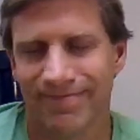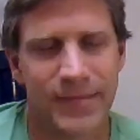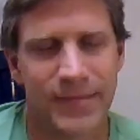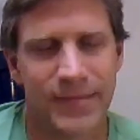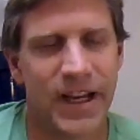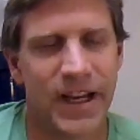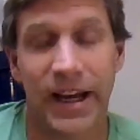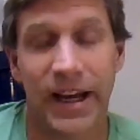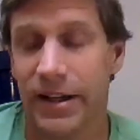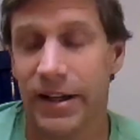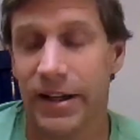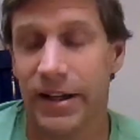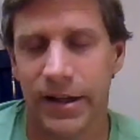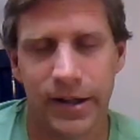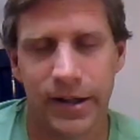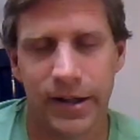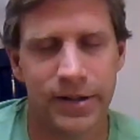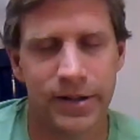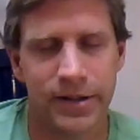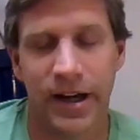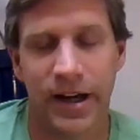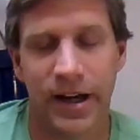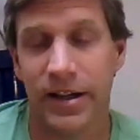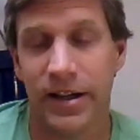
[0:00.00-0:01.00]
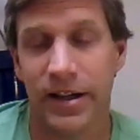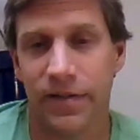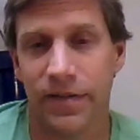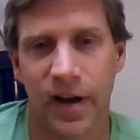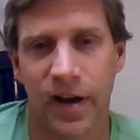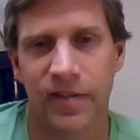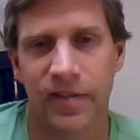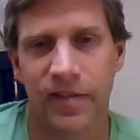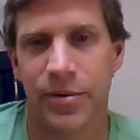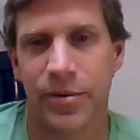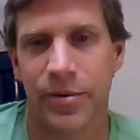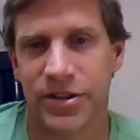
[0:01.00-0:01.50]
90,
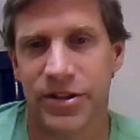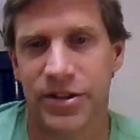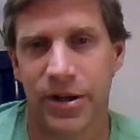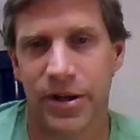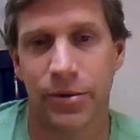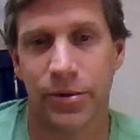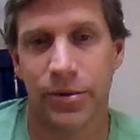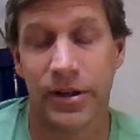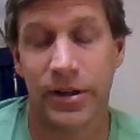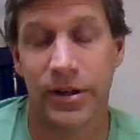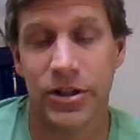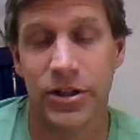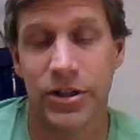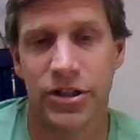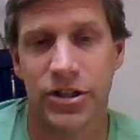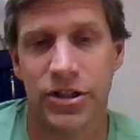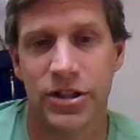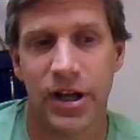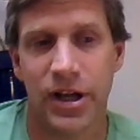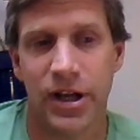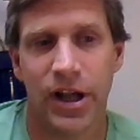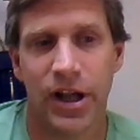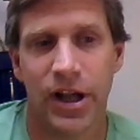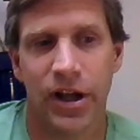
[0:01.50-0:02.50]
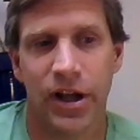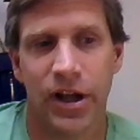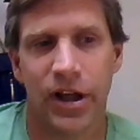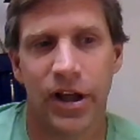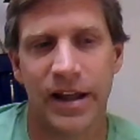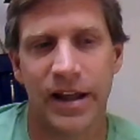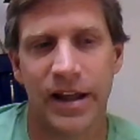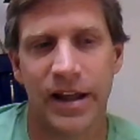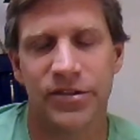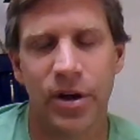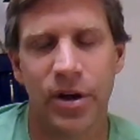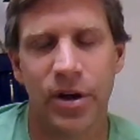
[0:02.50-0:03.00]
95% religious,
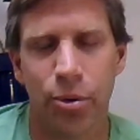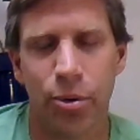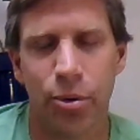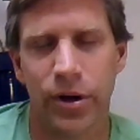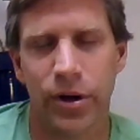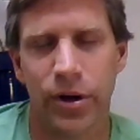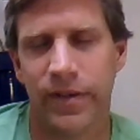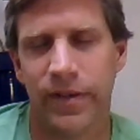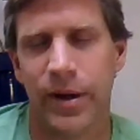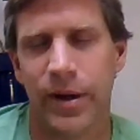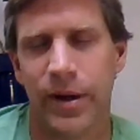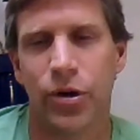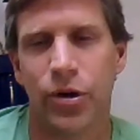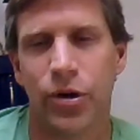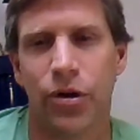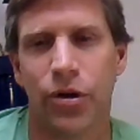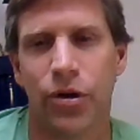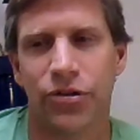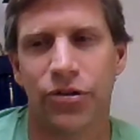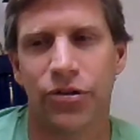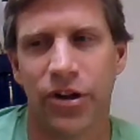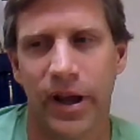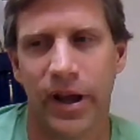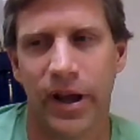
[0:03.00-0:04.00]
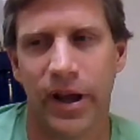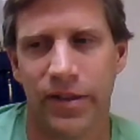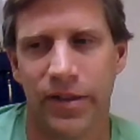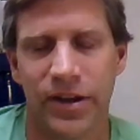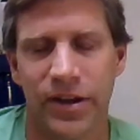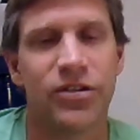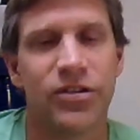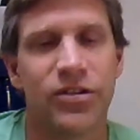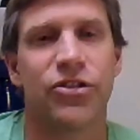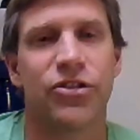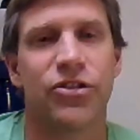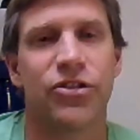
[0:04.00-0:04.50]
at some point they will say,
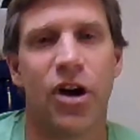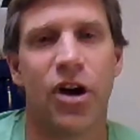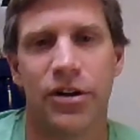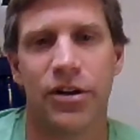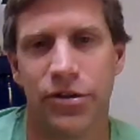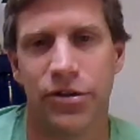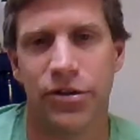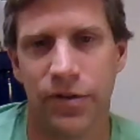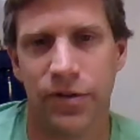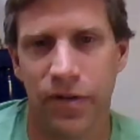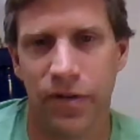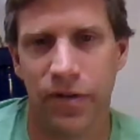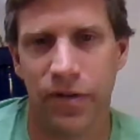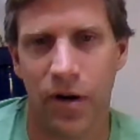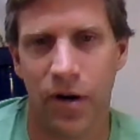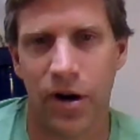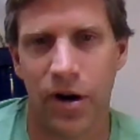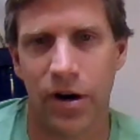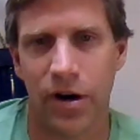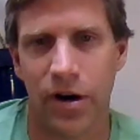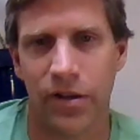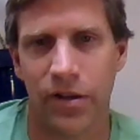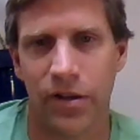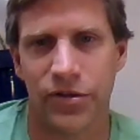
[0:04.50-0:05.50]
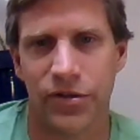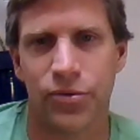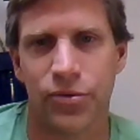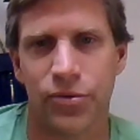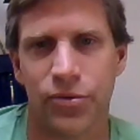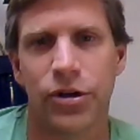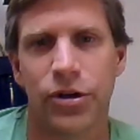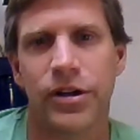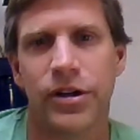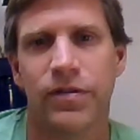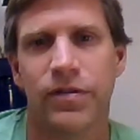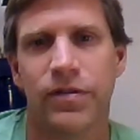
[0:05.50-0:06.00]
this has gone too far. This
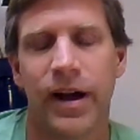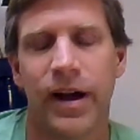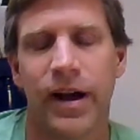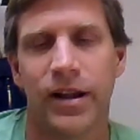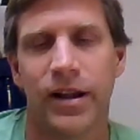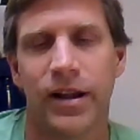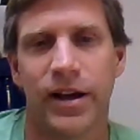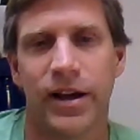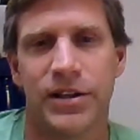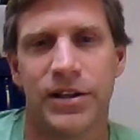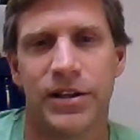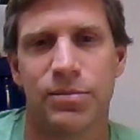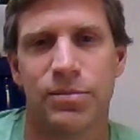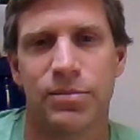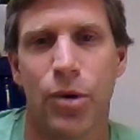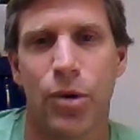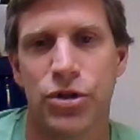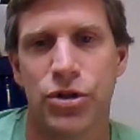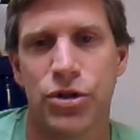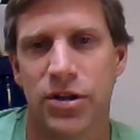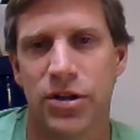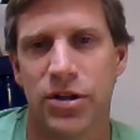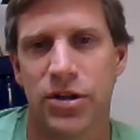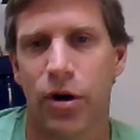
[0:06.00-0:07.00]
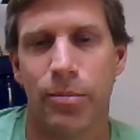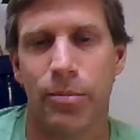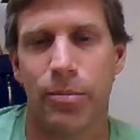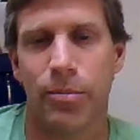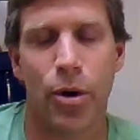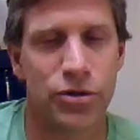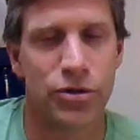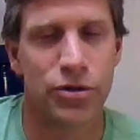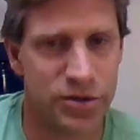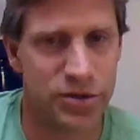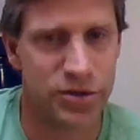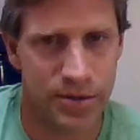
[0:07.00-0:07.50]
really violates most of our
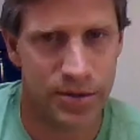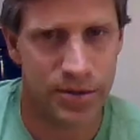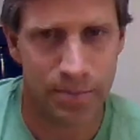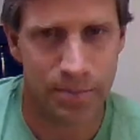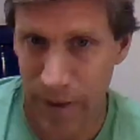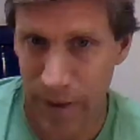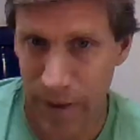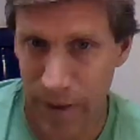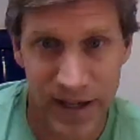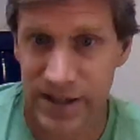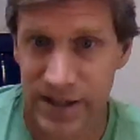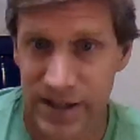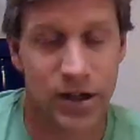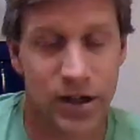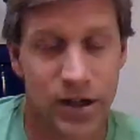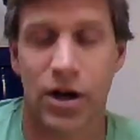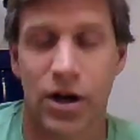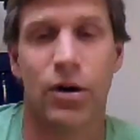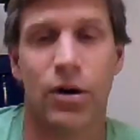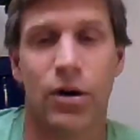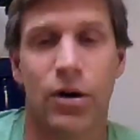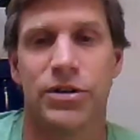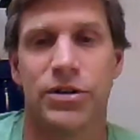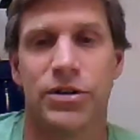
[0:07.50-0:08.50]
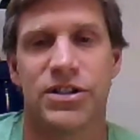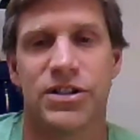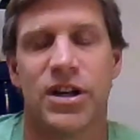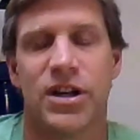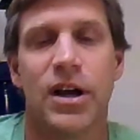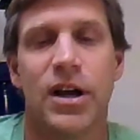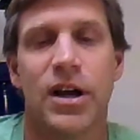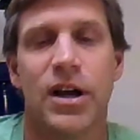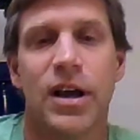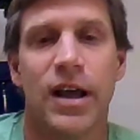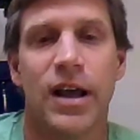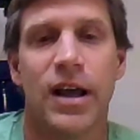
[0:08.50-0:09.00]
most basic codes.
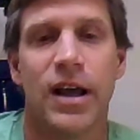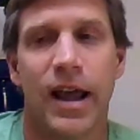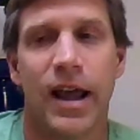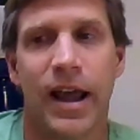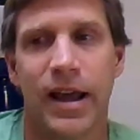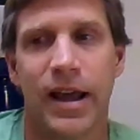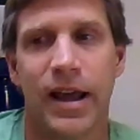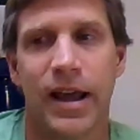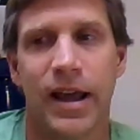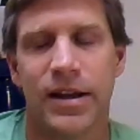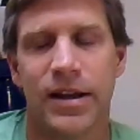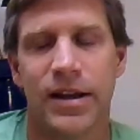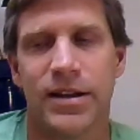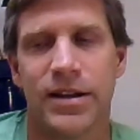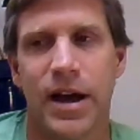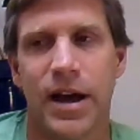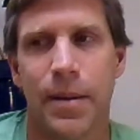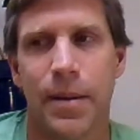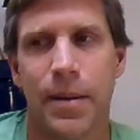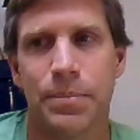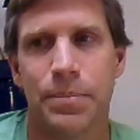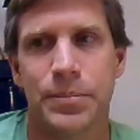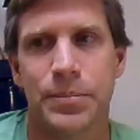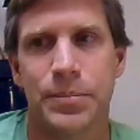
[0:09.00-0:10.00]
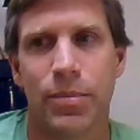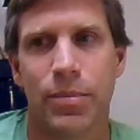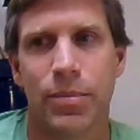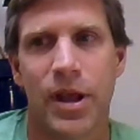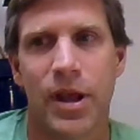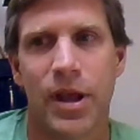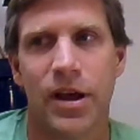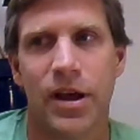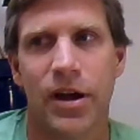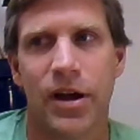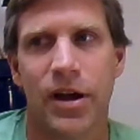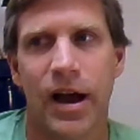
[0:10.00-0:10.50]
And um,
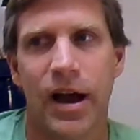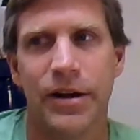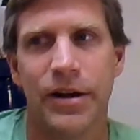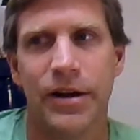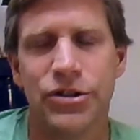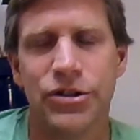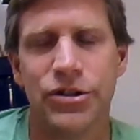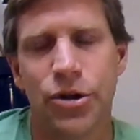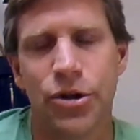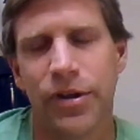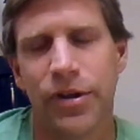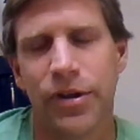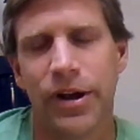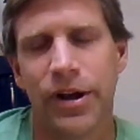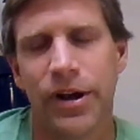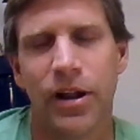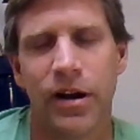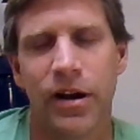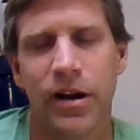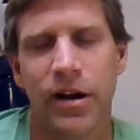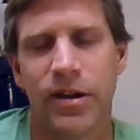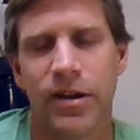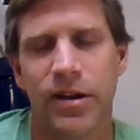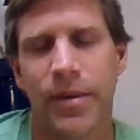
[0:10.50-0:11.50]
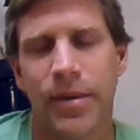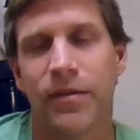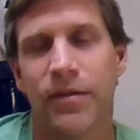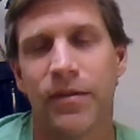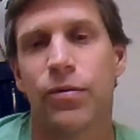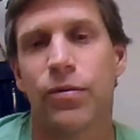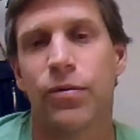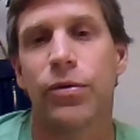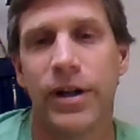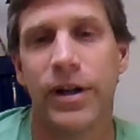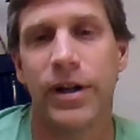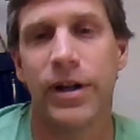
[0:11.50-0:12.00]
I just don't think a lot of them have
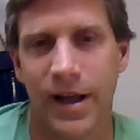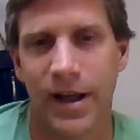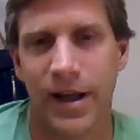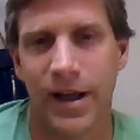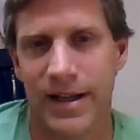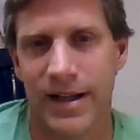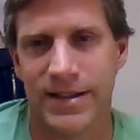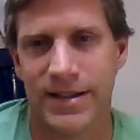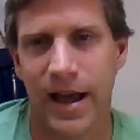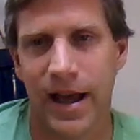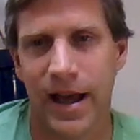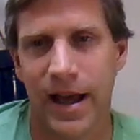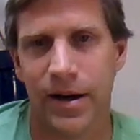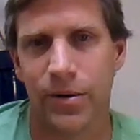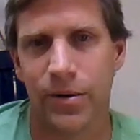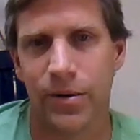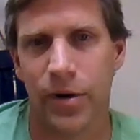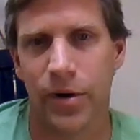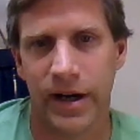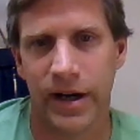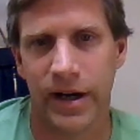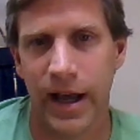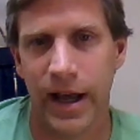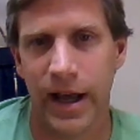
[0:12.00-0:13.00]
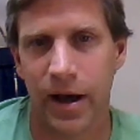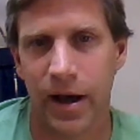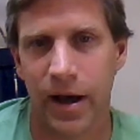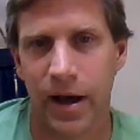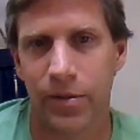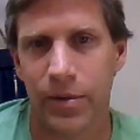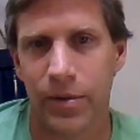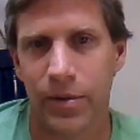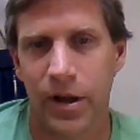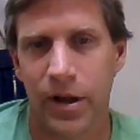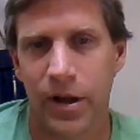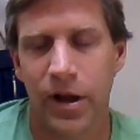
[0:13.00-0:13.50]
realized that right
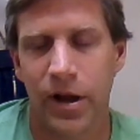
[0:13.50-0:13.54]
now.